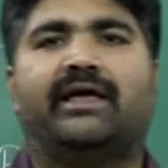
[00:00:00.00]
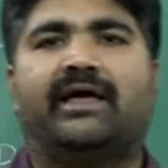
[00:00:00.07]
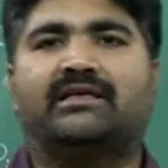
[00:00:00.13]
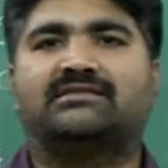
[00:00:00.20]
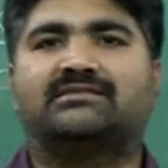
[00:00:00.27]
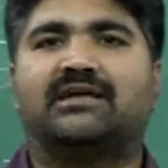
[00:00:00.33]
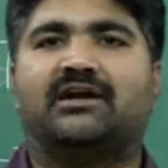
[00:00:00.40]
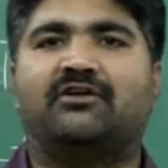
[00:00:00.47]

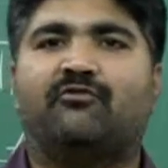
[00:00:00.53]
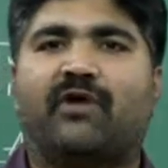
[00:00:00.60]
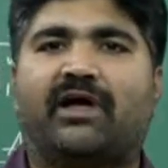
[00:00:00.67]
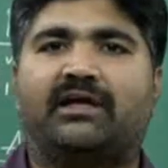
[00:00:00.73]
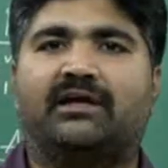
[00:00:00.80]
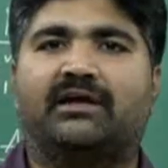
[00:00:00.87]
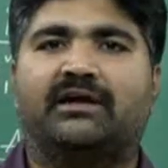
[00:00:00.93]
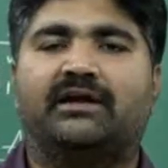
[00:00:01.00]
X and
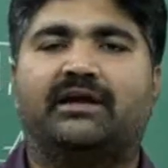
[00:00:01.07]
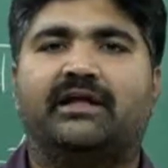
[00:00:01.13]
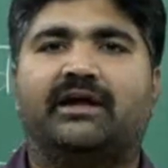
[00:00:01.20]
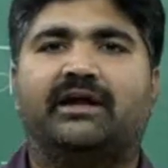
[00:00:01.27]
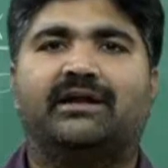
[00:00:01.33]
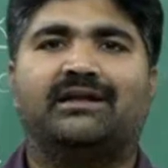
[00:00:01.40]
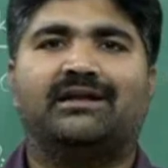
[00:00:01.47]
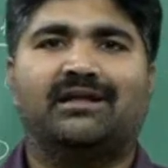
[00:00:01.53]
Y,
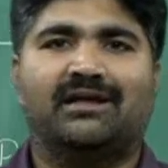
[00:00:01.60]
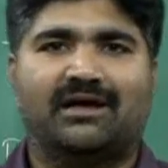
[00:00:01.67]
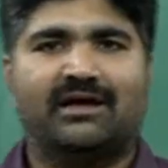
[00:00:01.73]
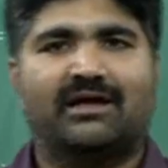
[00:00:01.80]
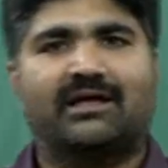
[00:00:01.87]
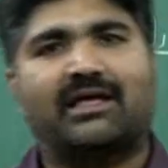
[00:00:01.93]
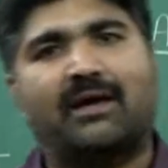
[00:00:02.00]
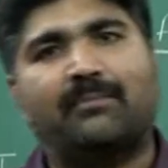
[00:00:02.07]
take it in
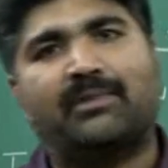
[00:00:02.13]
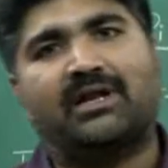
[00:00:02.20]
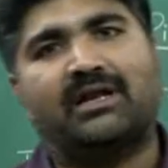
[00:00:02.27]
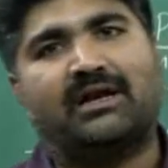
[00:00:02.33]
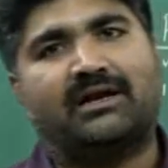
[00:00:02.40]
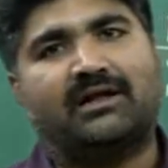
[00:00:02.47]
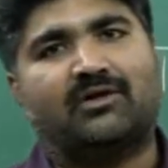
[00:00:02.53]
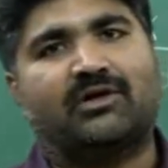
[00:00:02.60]
capital
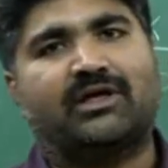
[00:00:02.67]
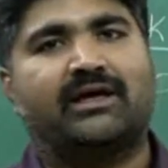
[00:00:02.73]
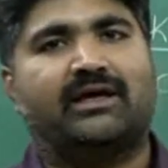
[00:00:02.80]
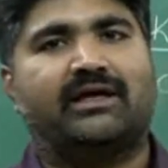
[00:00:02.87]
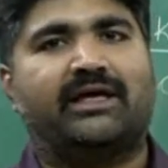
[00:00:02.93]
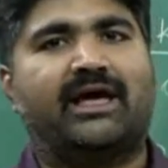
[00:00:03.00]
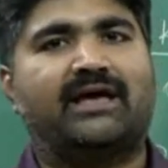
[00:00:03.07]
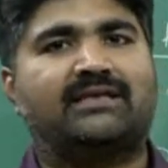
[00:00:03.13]
letter, okay,
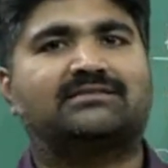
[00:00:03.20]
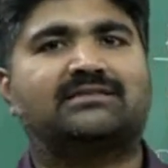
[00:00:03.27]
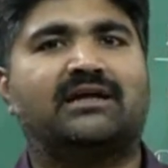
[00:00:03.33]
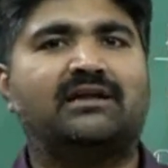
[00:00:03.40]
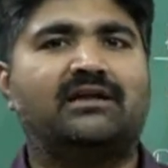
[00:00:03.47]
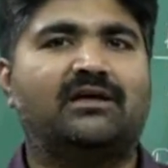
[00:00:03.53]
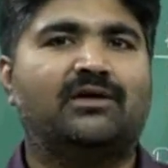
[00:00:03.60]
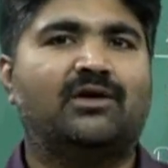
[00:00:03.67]
X
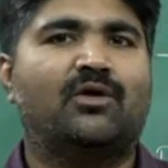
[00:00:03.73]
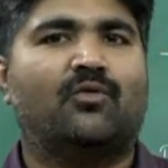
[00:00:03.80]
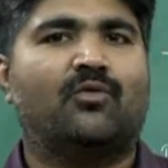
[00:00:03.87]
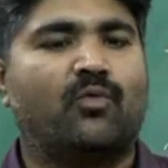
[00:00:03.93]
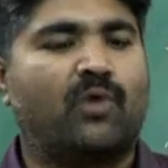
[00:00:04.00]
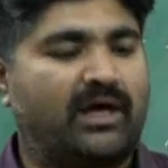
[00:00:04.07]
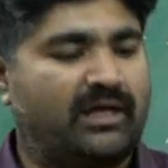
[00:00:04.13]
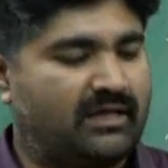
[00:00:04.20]
and
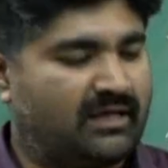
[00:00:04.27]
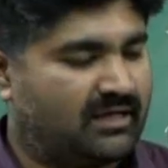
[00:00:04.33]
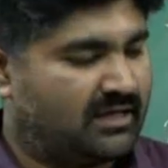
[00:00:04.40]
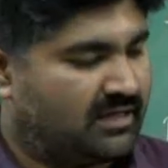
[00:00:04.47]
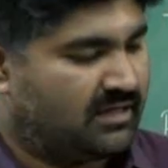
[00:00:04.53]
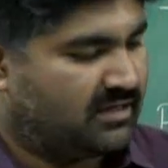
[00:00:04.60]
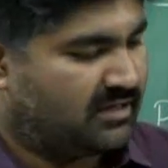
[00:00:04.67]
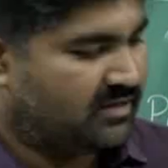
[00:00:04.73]
Y,
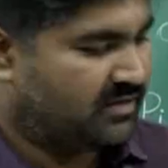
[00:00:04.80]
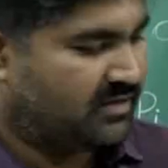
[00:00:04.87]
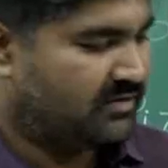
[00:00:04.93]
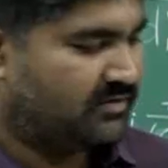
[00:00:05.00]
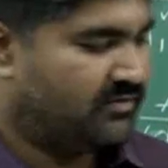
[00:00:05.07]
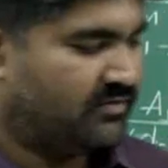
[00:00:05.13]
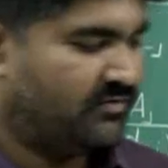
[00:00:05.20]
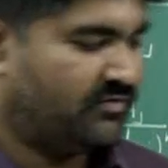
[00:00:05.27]

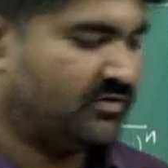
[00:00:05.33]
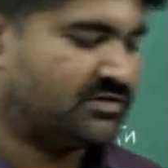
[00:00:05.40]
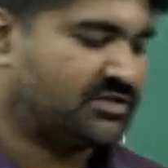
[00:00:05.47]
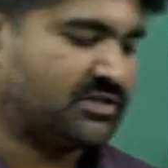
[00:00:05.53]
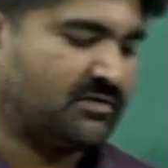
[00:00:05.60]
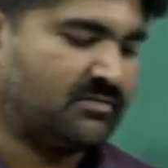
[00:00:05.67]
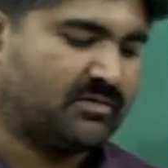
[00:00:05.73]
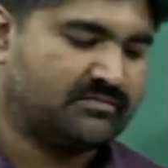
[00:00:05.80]
full
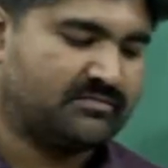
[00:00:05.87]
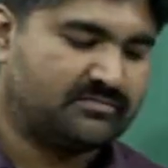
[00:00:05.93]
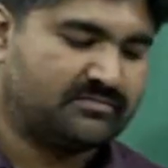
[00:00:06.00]
stop.